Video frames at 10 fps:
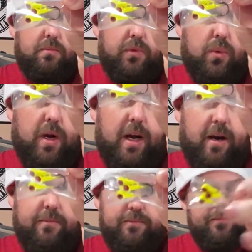the red eye.
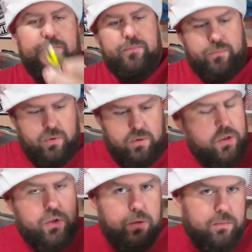They
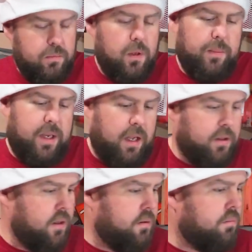should come in
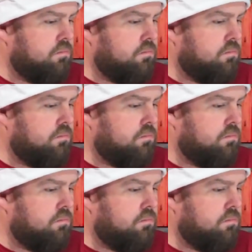handy,